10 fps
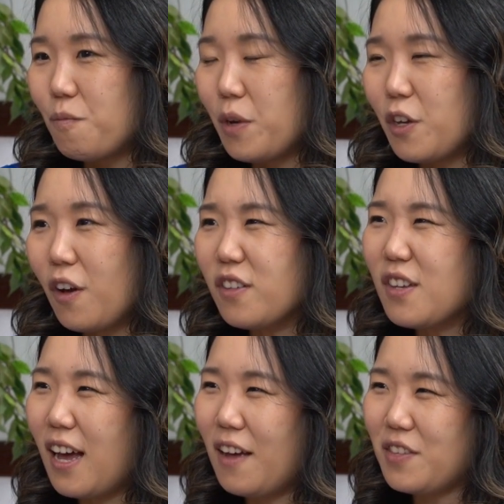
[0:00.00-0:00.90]
But you
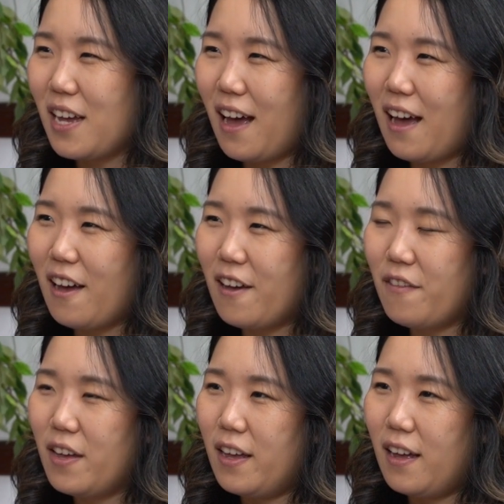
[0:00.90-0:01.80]
also have to
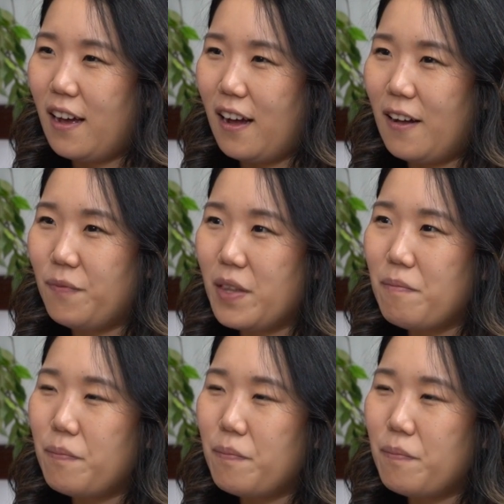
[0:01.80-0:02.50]
have the